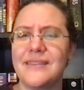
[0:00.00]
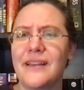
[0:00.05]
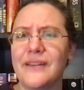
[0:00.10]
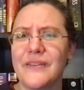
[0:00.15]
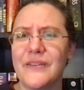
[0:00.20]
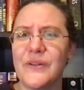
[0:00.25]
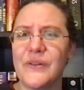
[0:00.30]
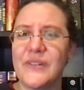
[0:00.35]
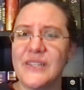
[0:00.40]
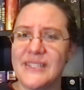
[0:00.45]
young
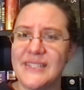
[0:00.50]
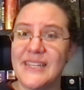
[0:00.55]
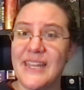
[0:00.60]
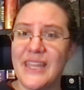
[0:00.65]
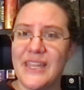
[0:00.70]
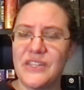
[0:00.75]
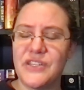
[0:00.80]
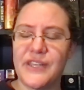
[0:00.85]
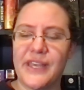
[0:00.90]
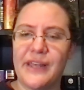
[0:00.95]
adult is an
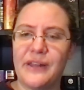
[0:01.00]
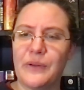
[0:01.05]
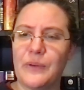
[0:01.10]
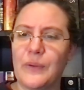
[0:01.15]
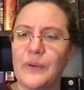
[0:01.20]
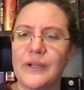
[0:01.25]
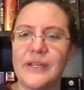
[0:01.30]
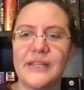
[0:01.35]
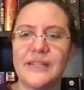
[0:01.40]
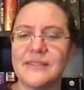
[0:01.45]
age
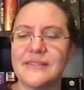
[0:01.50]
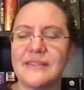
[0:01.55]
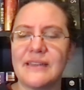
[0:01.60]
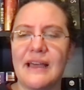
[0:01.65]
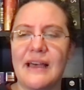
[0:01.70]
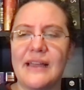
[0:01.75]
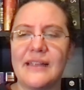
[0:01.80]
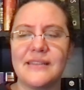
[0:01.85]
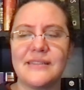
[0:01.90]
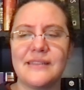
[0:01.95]
category, it's
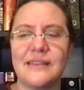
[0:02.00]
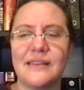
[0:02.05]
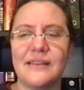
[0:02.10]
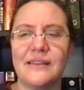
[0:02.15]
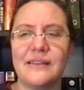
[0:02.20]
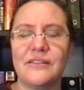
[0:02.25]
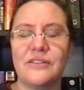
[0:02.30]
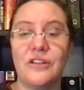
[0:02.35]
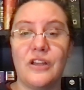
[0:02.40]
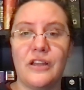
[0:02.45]
not
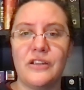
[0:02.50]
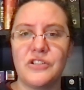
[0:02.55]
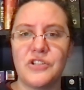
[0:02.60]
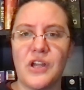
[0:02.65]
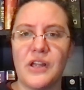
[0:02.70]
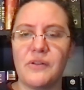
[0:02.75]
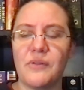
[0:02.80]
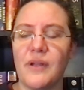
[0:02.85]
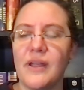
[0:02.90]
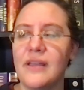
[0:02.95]
a, a
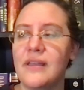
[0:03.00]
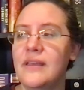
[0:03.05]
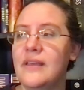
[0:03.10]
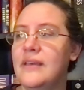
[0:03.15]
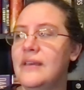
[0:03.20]
genre.